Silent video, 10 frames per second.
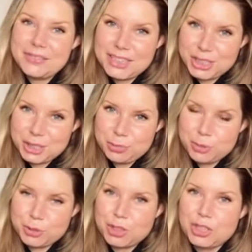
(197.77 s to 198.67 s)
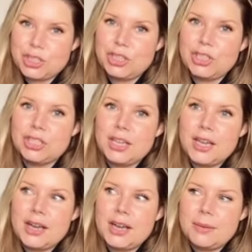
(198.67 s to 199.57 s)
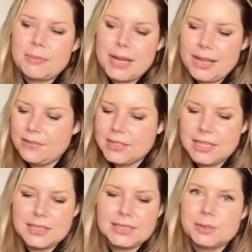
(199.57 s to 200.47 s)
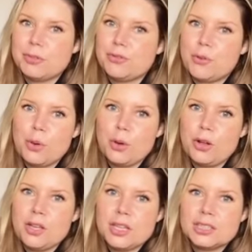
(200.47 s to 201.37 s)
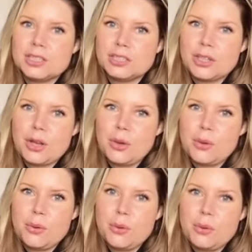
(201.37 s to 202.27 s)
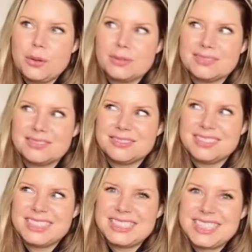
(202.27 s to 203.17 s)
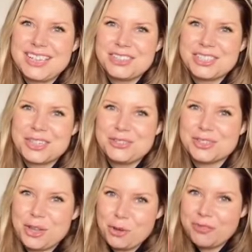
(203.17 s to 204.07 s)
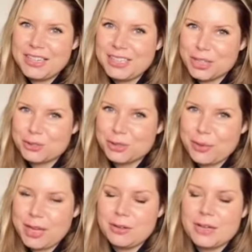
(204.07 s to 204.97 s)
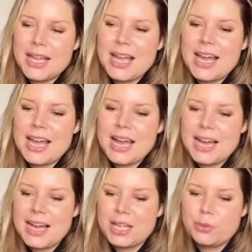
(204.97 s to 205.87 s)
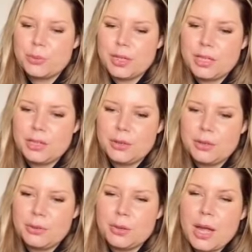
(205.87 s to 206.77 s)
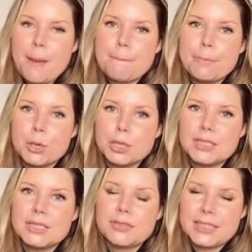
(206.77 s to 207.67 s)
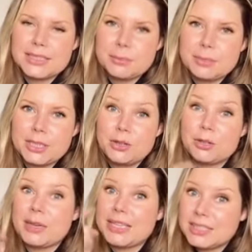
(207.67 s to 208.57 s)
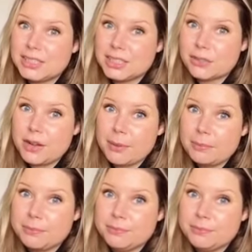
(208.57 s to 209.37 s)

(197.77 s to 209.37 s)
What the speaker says: vegetable stew. I haven't done this before, so we'll see how it goes. Hopefully it goes well. I will put the recipe on my Instagram